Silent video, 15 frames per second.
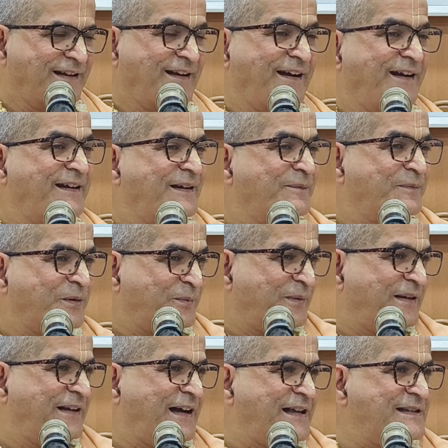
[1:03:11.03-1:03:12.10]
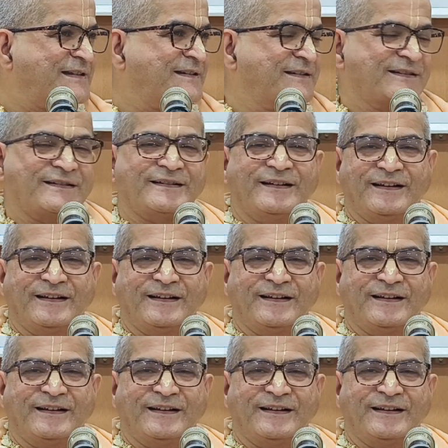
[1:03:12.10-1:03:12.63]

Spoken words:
Then later on, Prabhupada asked